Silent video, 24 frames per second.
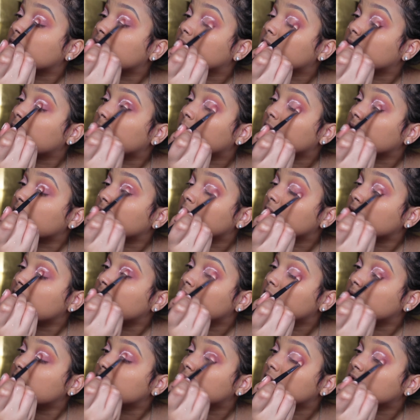your way
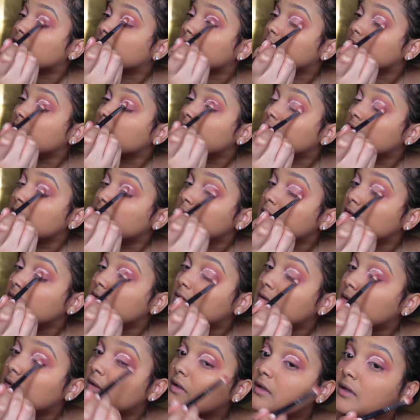into the middle.
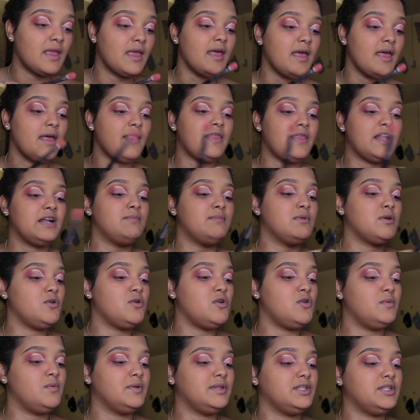Then I'm gonna go in
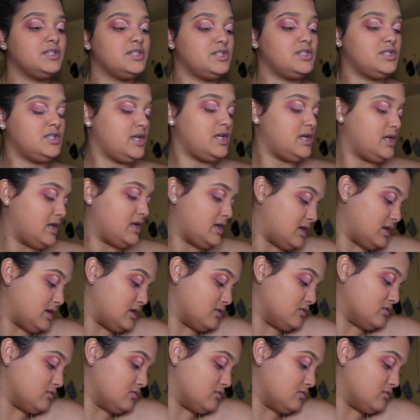with this shade.